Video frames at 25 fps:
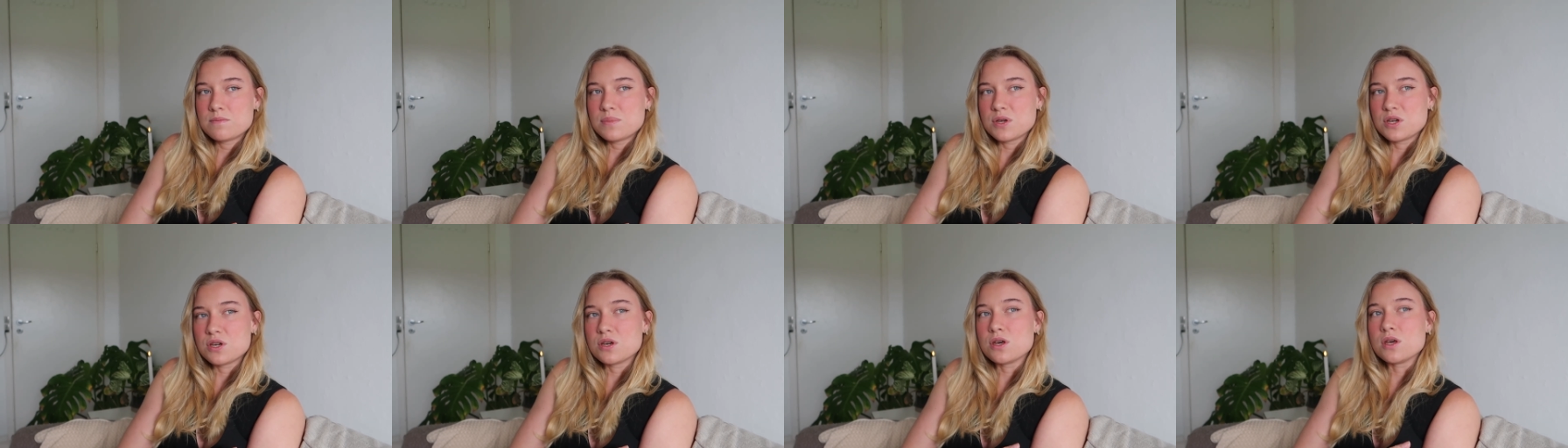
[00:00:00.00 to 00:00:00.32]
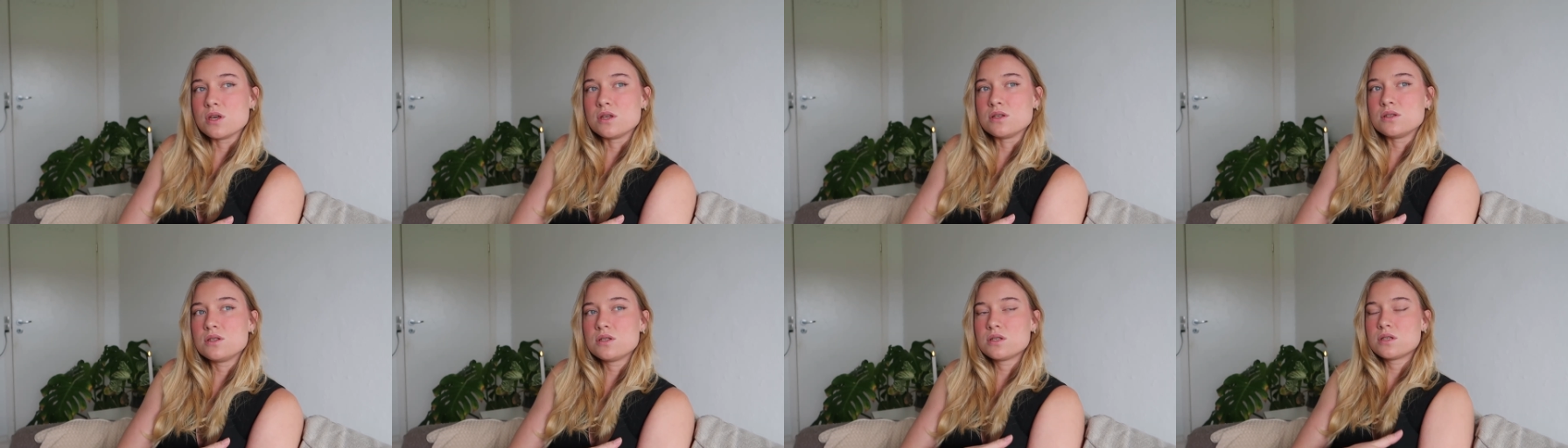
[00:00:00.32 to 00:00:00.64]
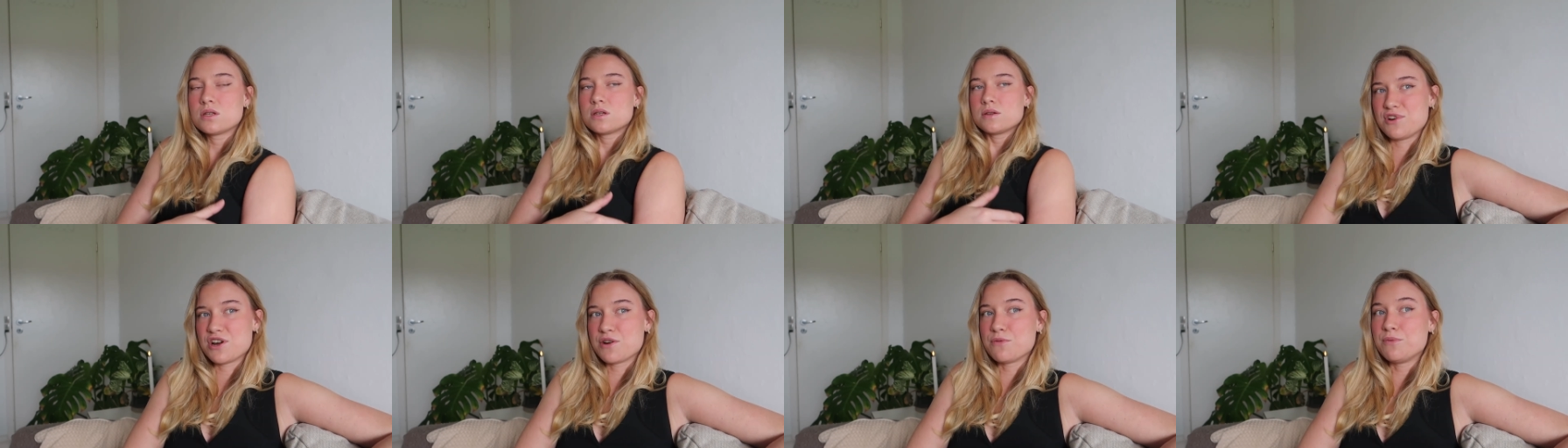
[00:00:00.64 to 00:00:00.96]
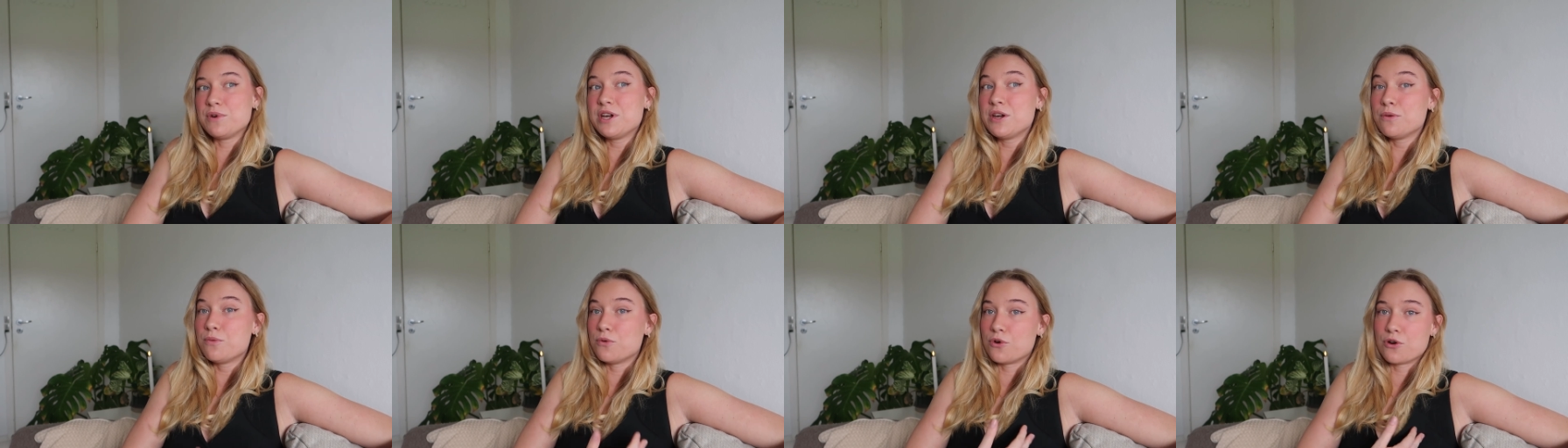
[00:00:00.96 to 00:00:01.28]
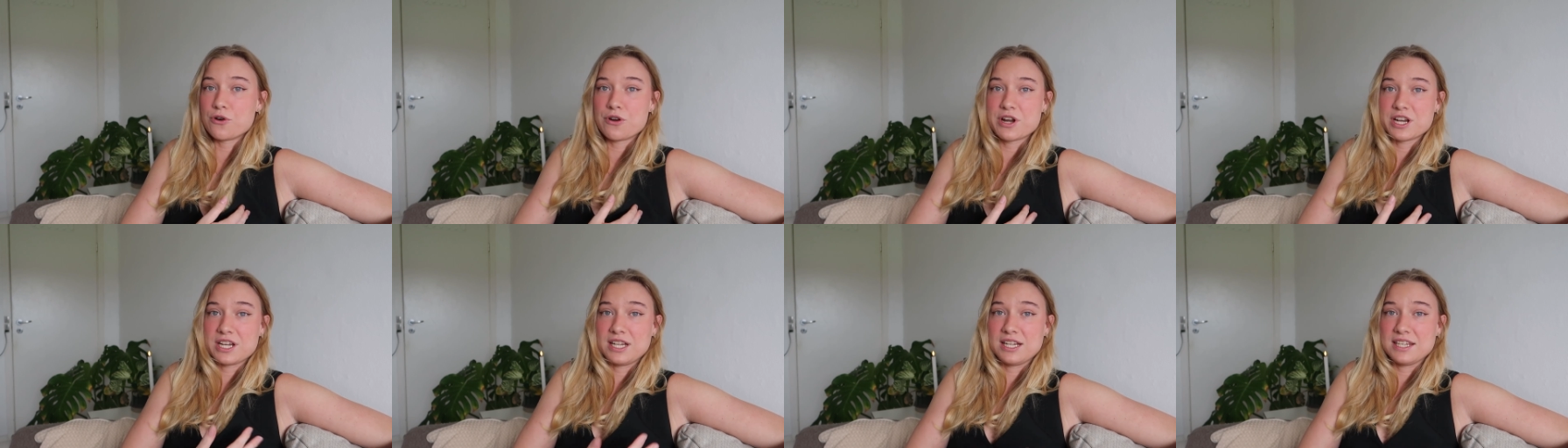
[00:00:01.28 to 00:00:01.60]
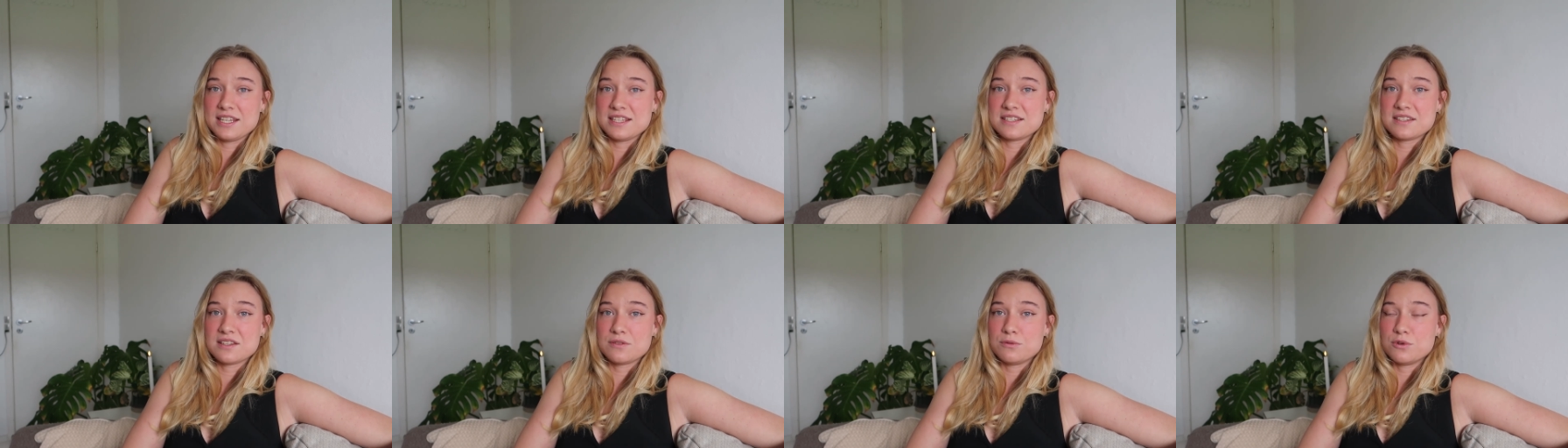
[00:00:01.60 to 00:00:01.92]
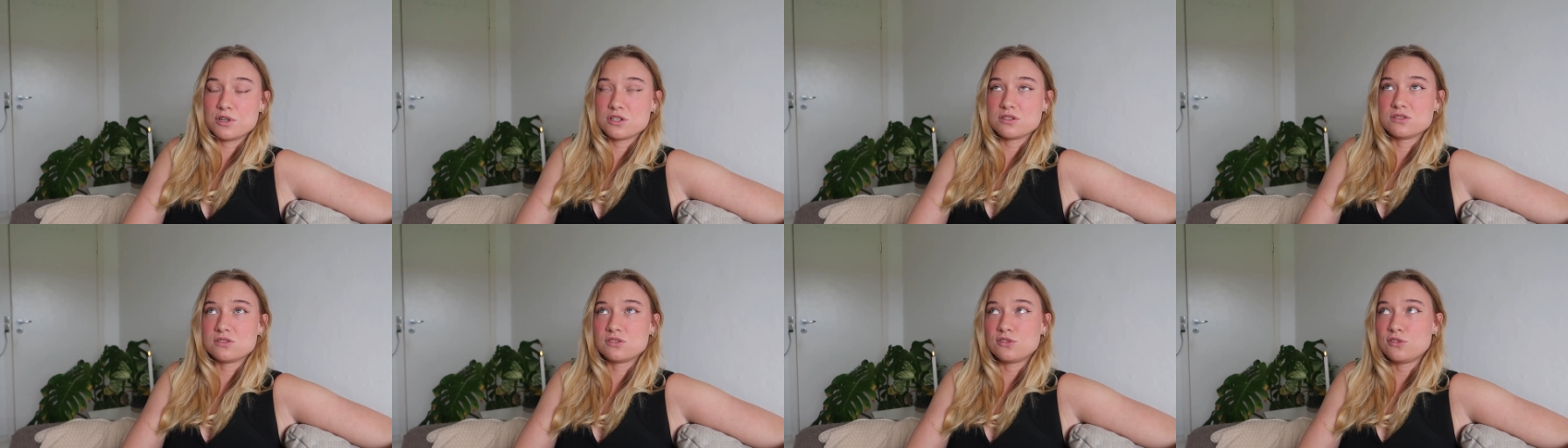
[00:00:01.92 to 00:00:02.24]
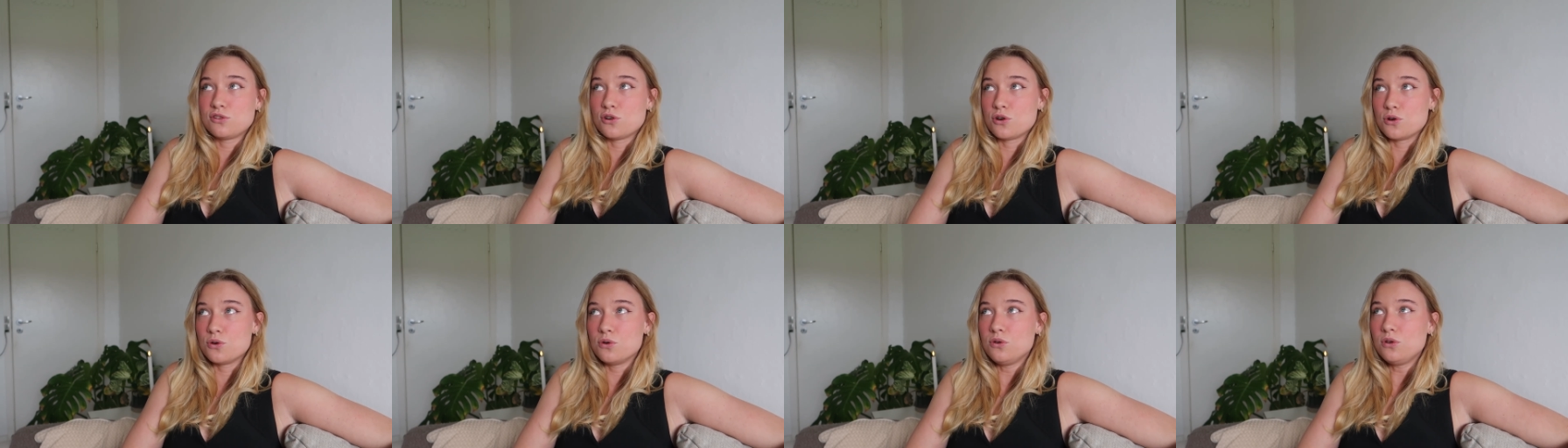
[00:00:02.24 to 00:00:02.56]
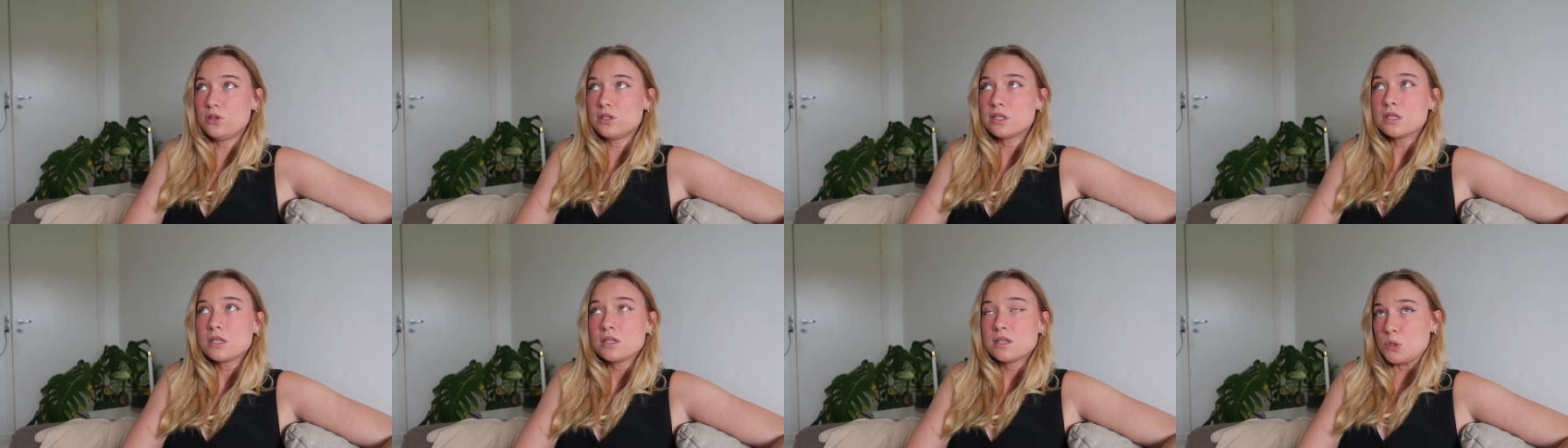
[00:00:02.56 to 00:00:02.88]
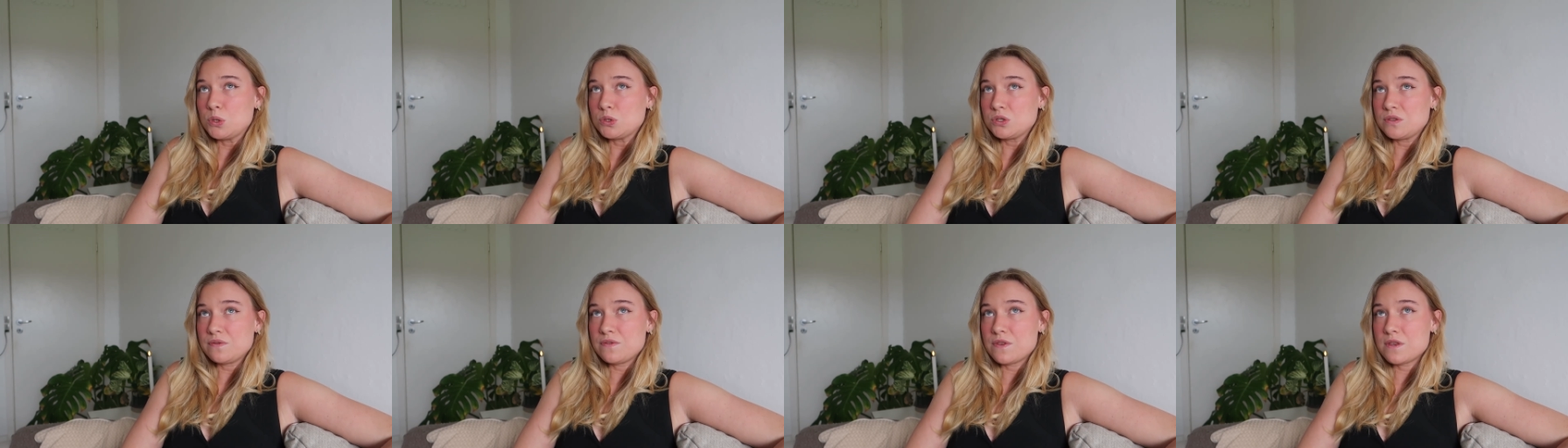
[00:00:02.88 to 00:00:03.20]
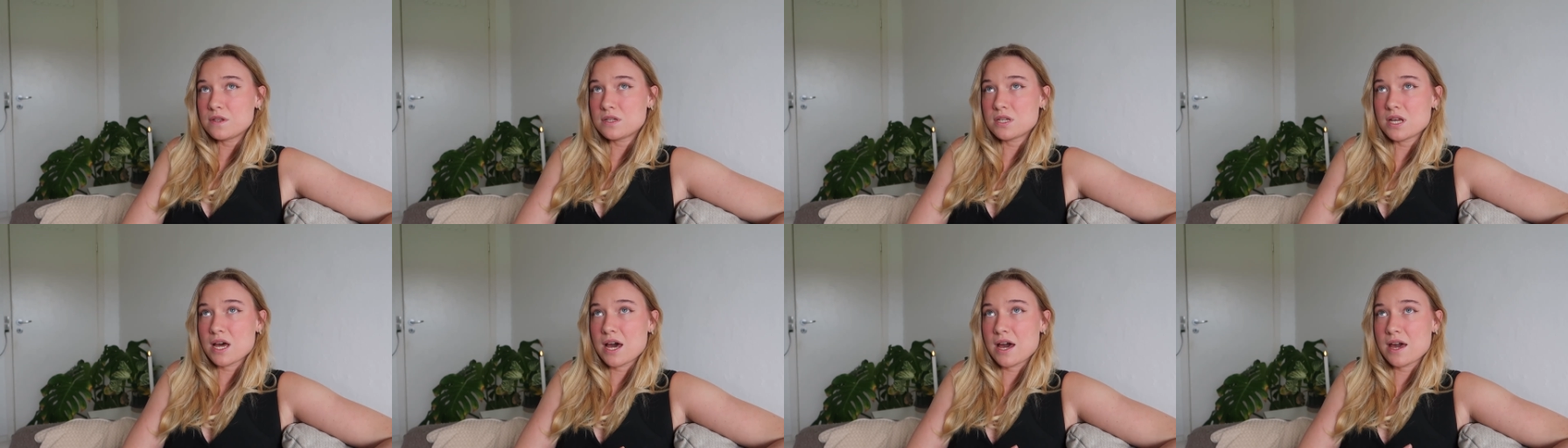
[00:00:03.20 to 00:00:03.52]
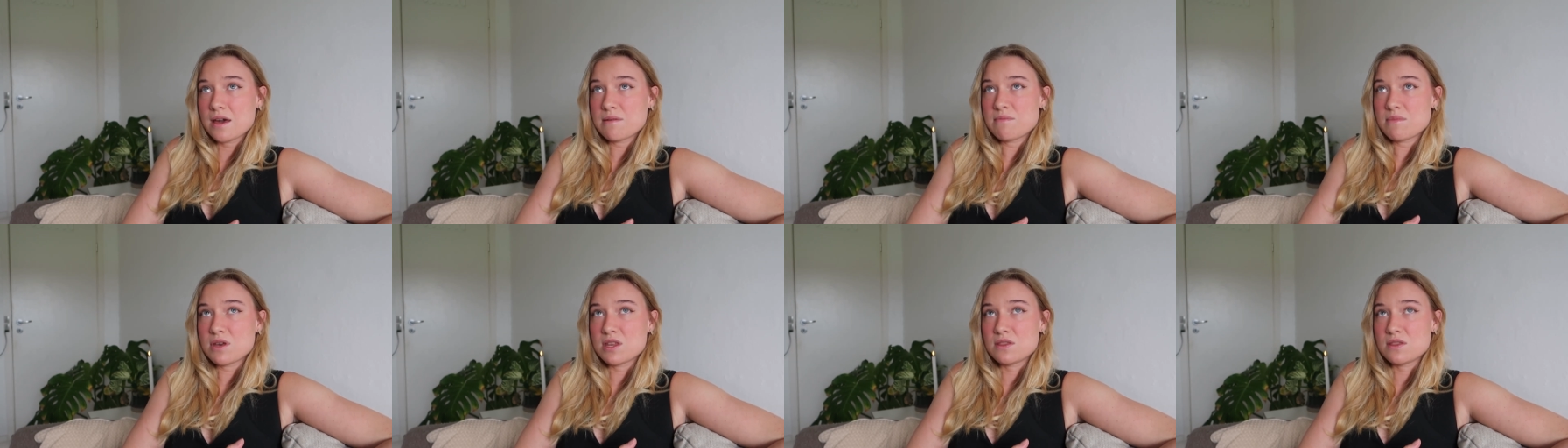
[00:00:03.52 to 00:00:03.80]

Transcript: because where we were at least it wasn't cold most of the time,